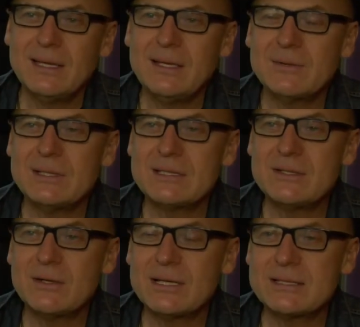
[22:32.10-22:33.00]
you know, there's
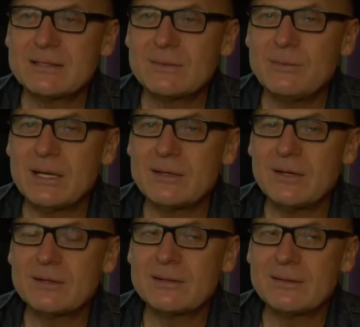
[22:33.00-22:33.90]
not as we are
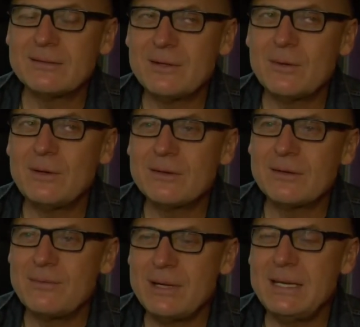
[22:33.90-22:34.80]
not no
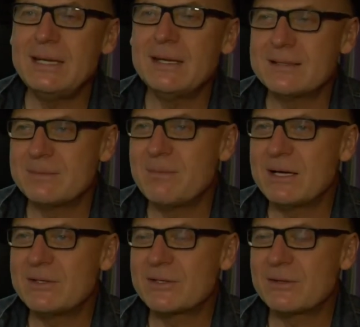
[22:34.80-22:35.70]
longer reading as
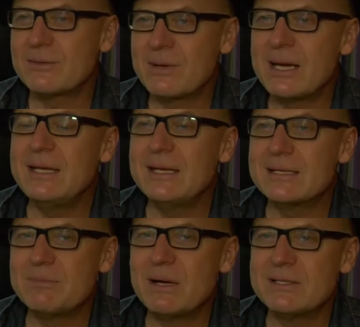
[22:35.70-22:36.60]
much or writing
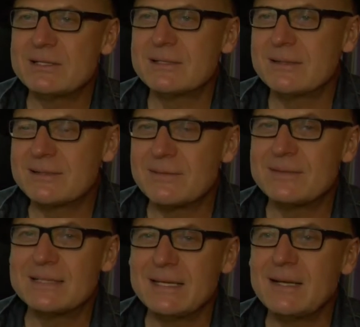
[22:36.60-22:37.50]
as much. Sort of
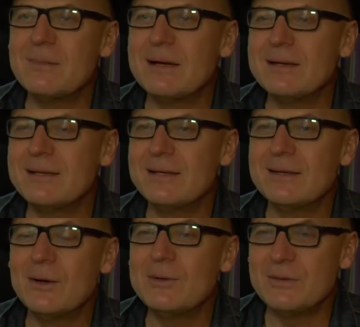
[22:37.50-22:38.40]
cinema and
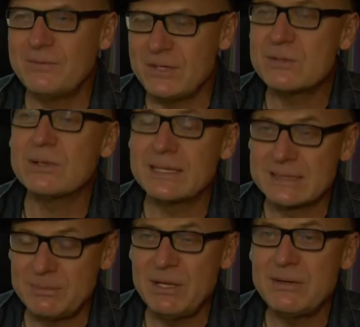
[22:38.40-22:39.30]
the audiovisual
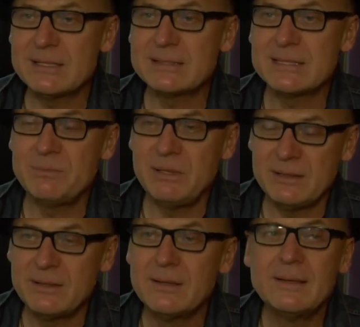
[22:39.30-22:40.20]
experience has
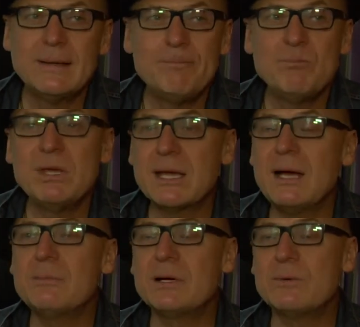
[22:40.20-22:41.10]
been
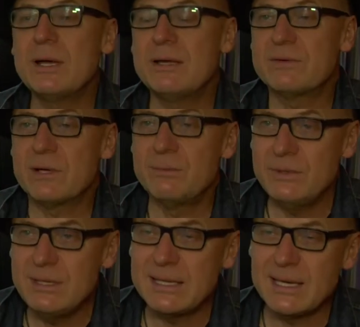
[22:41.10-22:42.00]
become our way of
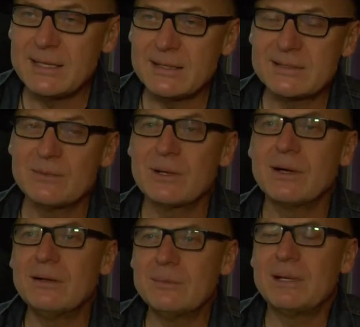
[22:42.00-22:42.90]
communicating. So we're
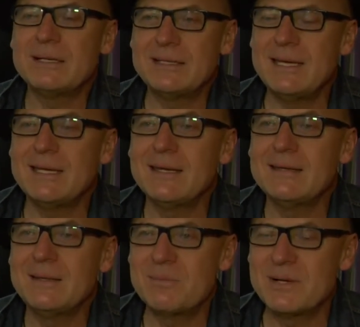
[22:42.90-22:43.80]
all partaking
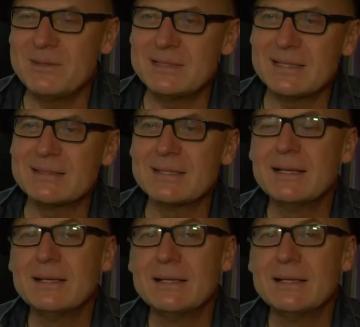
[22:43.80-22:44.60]
in the process.